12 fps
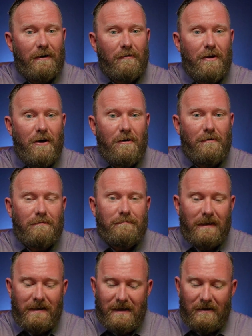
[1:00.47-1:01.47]
I don't know.
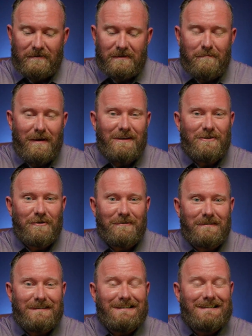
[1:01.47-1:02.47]
They announced
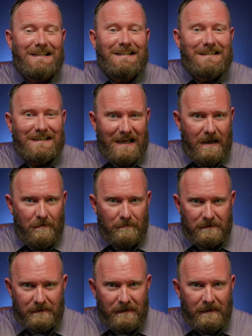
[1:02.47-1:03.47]
major
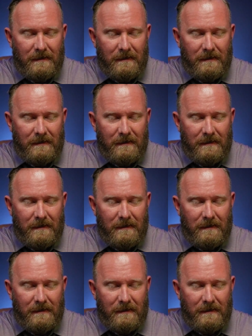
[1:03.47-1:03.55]
discounts.